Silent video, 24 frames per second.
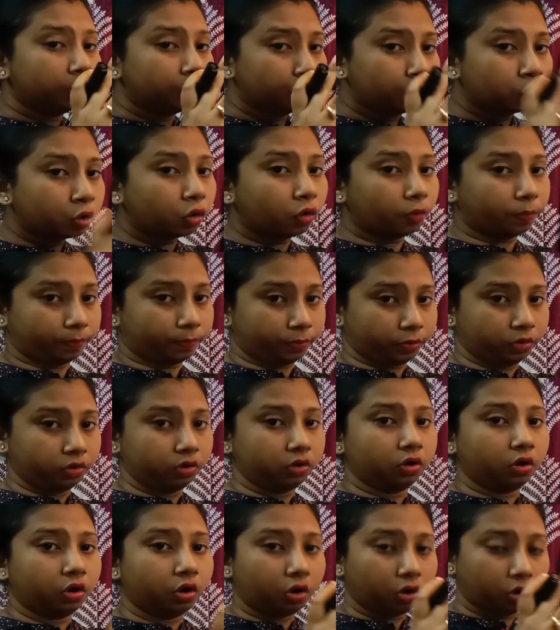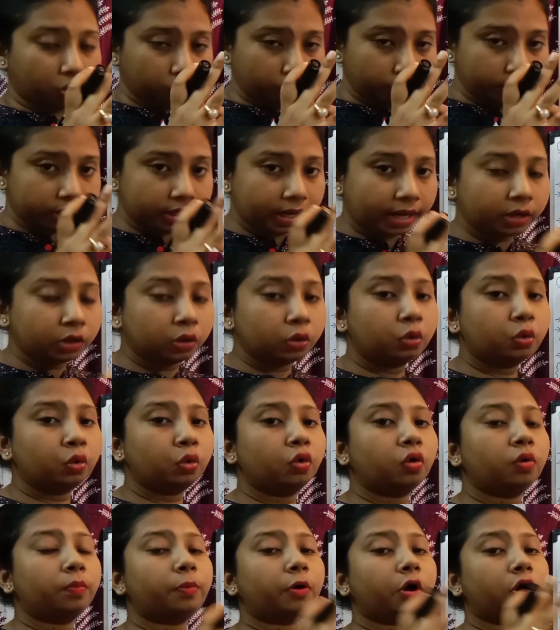group
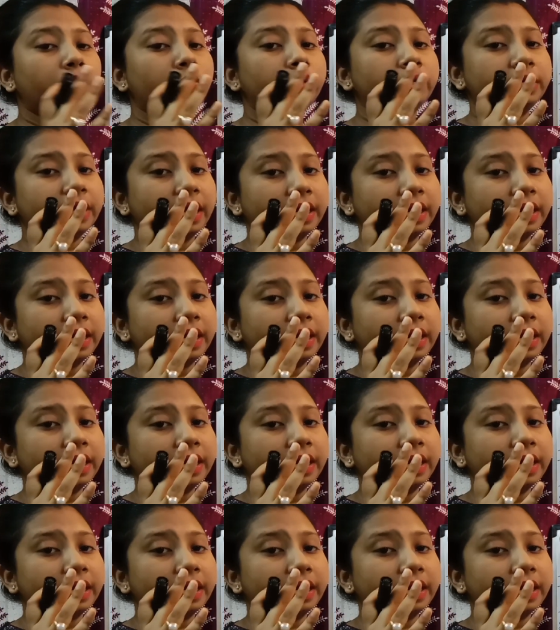group or we